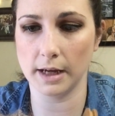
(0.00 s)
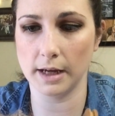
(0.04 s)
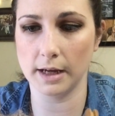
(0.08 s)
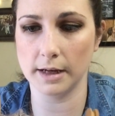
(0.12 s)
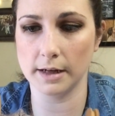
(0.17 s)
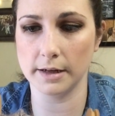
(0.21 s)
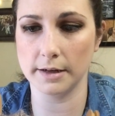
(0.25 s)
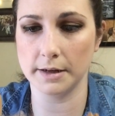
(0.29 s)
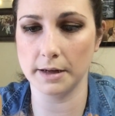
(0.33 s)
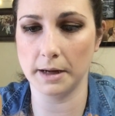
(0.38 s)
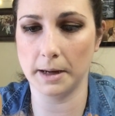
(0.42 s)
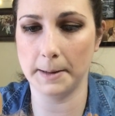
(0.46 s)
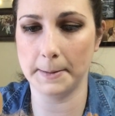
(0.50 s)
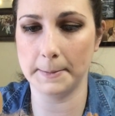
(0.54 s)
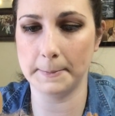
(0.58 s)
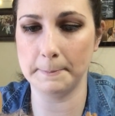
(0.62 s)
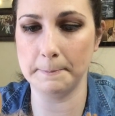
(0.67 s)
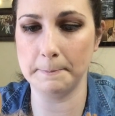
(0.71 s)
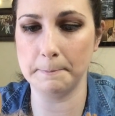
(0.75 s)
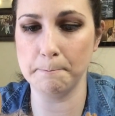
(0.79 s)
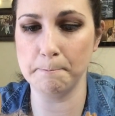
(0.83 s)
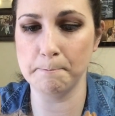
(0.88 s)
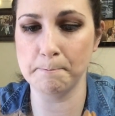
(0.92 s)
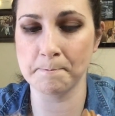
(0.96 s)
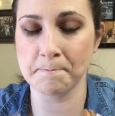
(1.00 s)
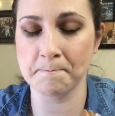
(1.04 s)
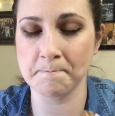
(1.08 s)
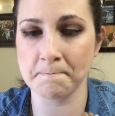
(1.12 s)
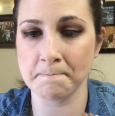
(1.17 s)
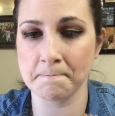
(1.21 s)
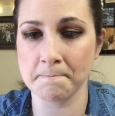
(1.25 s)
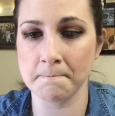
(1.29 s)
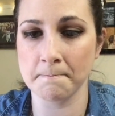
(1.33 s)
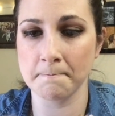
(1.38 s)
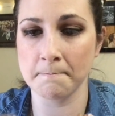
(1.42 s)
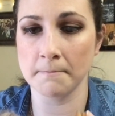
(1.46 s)
And,
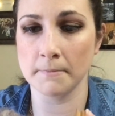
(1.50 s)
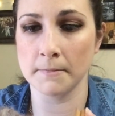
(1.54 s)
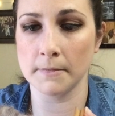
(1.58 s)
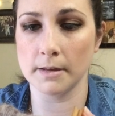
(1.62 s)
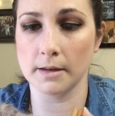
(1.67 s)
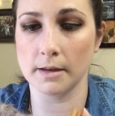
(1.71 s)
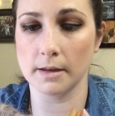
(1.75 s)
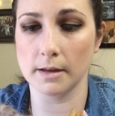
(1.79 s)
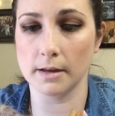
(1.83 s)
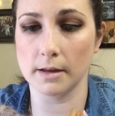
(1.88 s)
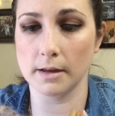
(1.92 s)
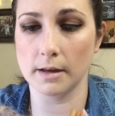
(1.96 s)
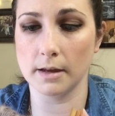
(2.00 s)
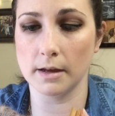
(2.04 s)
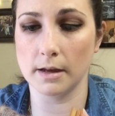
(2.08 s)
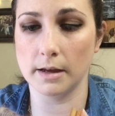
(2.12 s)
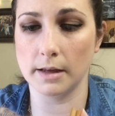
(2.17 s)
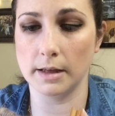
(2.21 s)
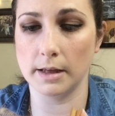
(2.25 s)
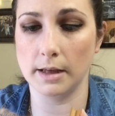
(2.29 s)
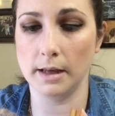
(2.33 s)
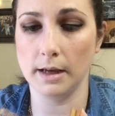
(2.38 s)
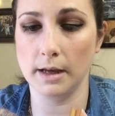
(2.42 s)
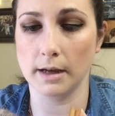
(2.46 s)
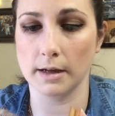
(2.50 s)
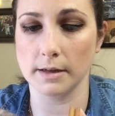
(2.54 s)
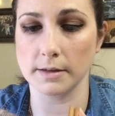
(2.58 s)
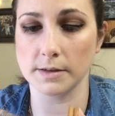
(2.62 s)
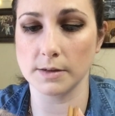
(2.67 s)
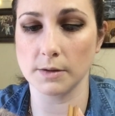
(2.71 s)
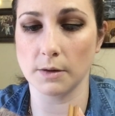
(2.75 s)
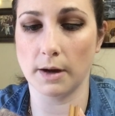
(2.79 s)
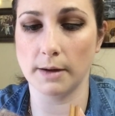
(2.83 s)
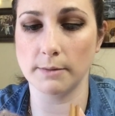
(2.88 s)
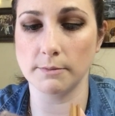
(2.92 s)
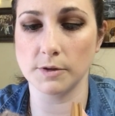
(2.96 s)
yeah,
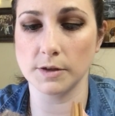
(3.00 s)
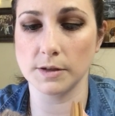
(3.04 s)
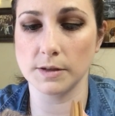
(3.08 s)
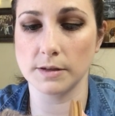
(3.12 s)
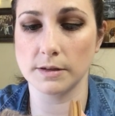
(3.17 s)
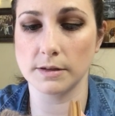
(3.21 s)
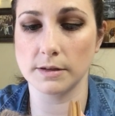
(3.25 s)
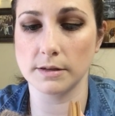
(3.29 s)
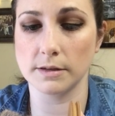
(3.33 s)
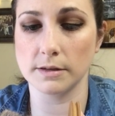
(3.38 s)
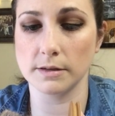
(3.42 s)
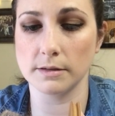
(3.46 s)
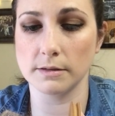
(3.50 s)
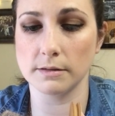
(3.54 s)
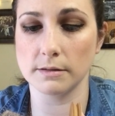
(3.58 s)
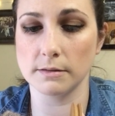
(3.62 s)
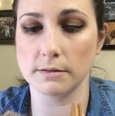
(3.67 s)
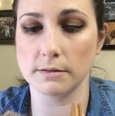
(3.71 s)
so I'm just,